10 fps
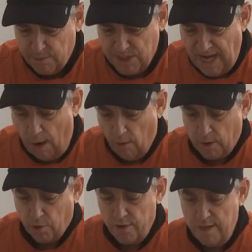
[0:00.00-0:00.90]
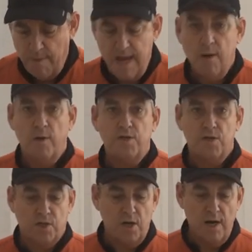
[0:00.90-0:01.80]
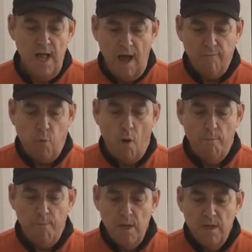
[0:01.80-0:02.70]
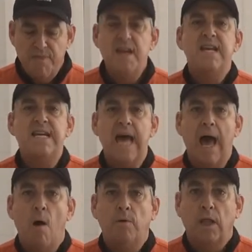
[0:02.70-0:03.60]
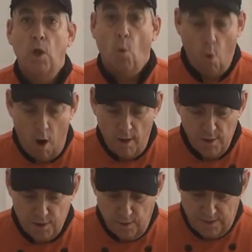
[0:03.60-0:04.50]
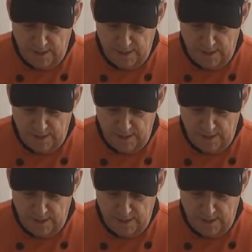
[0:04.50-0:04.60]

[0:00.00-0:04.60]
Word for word: sour cream here, which is good. I've thinned it down with a little water so it's